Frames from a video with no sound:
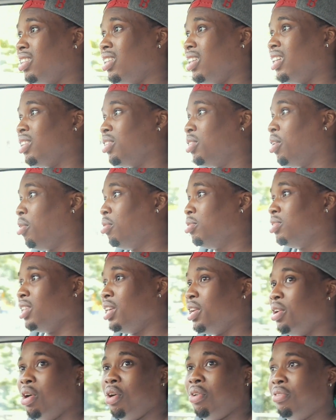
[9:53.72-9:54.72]
It goes
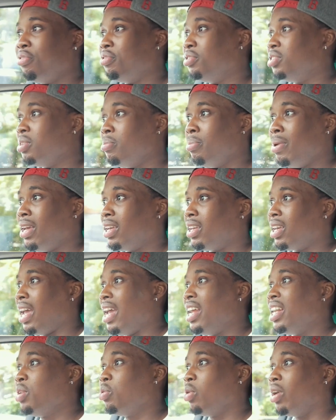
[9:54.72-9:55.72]
enough to make
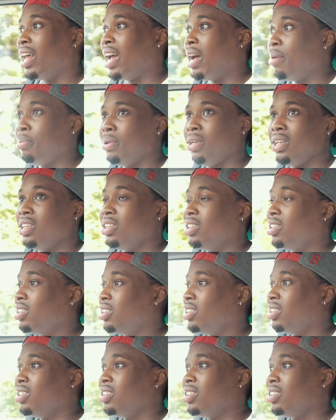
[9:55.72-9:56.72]
anyone happy.
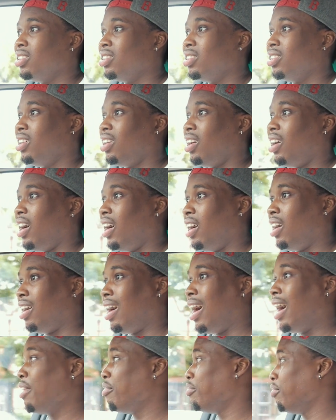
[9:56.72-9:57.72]

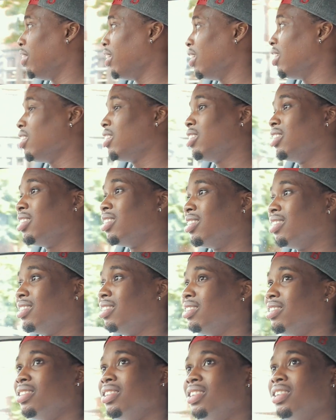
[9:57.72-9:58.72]
I think
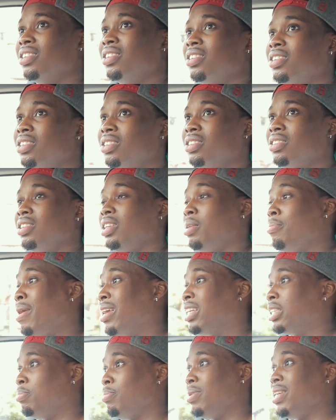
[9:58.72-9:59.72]
it
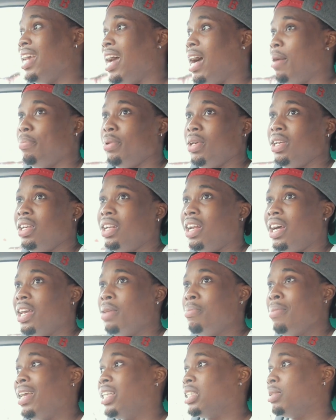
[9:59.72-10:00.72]
makes me happy. Like,
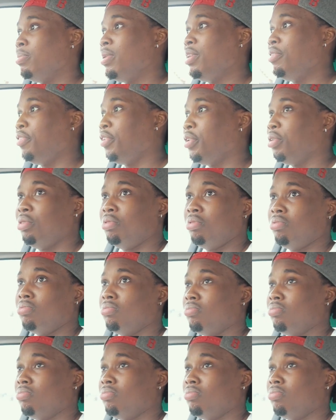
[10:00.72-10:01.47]
it makes me feel